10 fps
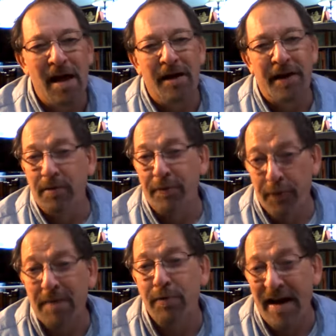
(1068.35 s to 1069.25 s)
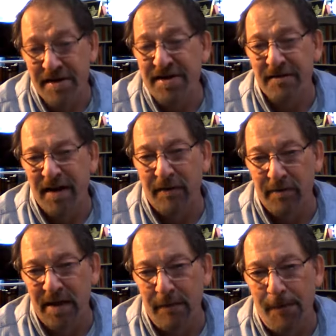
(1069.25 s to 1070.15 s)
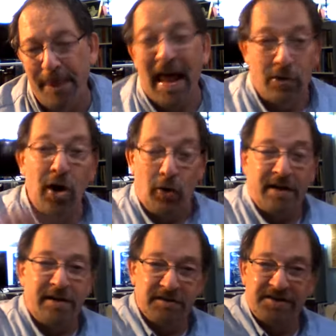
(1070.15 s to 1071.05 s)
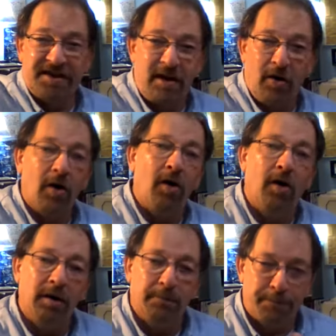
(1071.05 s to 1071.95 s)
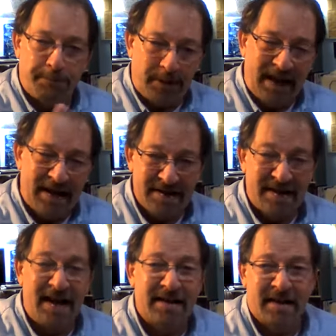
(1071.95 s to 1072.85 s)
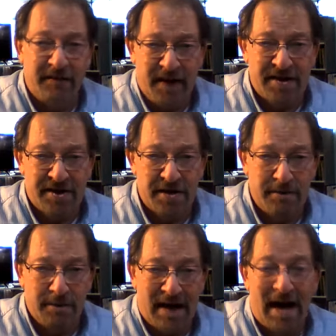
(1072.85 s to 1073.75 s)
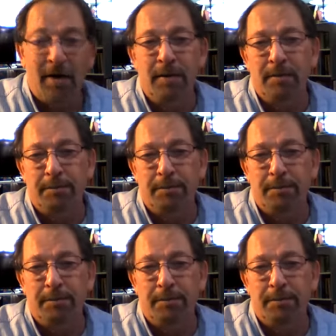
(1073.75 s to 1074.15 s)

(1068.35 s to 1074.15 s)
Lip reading: There were three branches of government. Now, note, you'll see all plans at the convention now